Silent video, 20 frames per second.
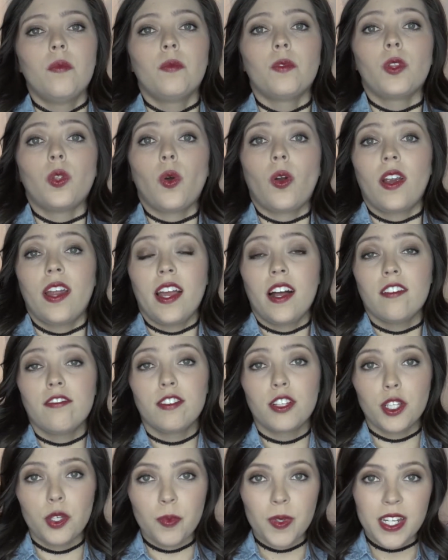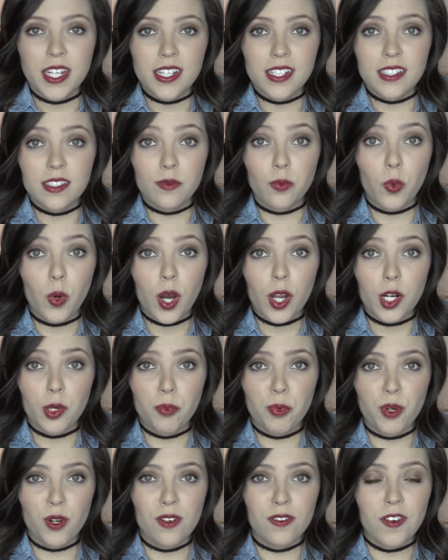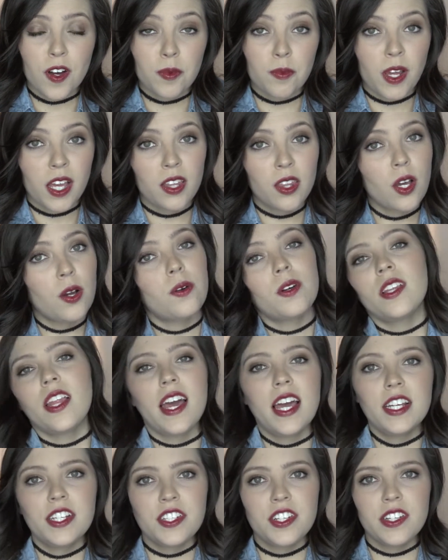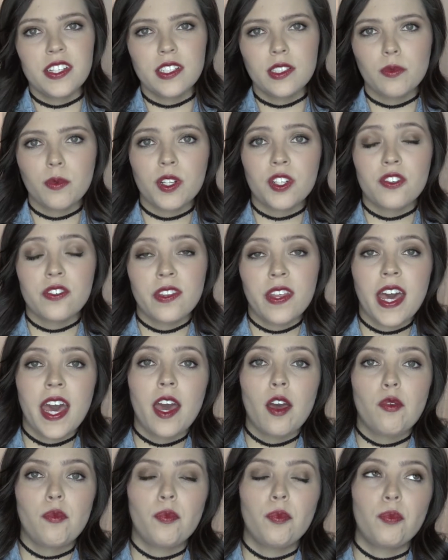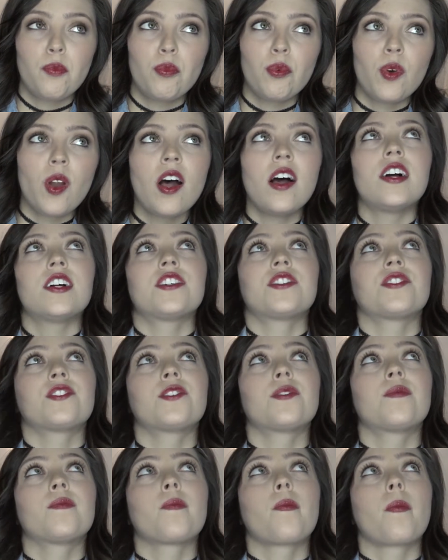L'Oreal Voluminous Waterproof on my lower lashes, which that brush,